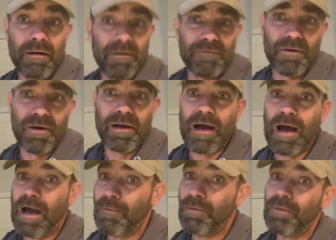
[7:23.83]
If not,
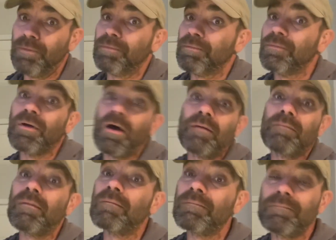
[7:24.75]
I won't
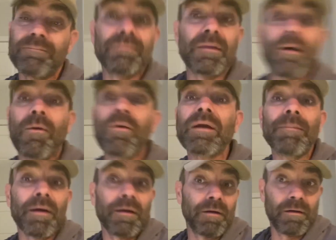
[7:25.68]
get
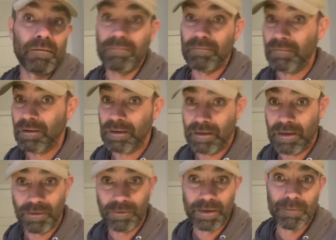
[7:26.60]
butthurt. I
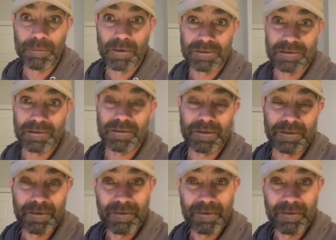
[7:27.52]
don't take it personally.